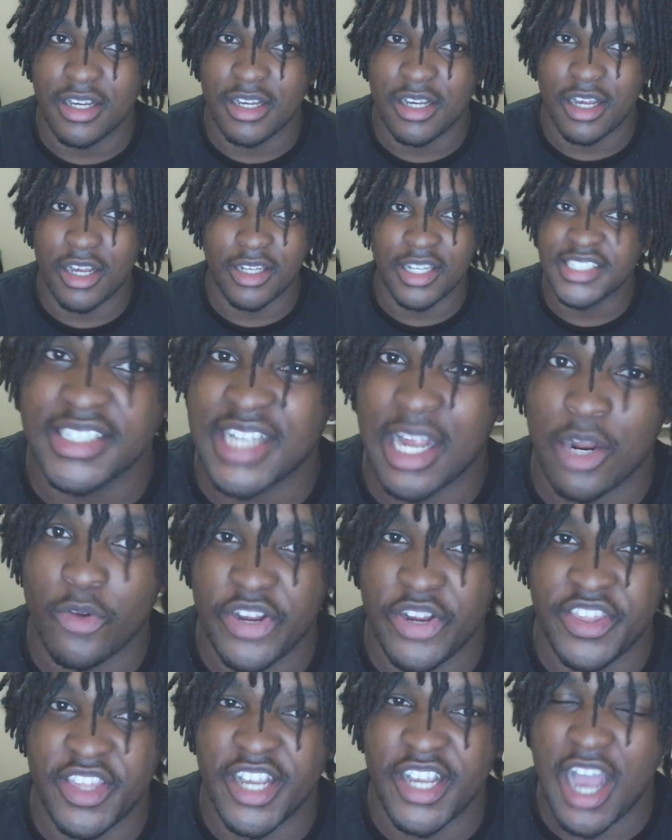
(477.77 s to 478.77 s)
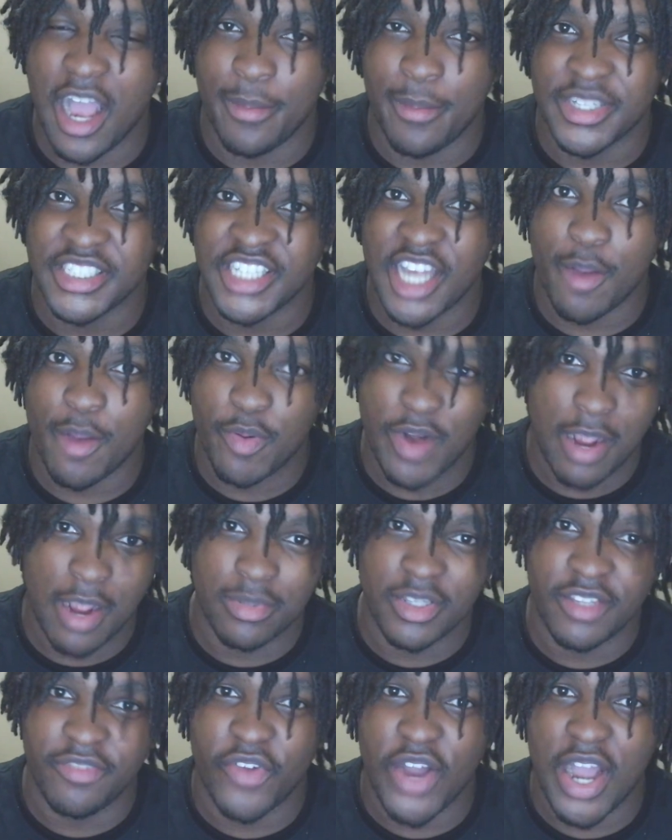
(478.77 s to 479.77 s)
Unless I read the comics, I'll
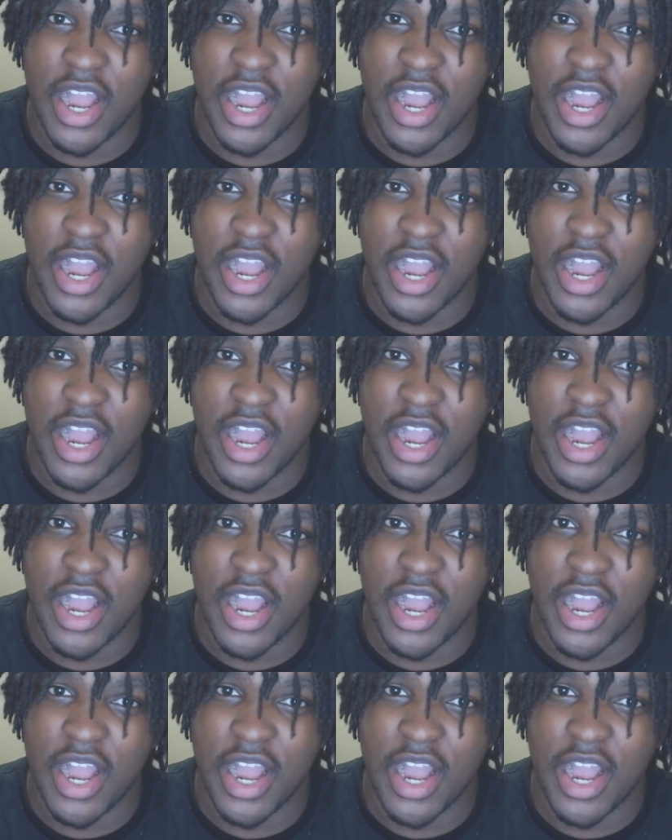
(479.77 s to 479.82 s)
probably find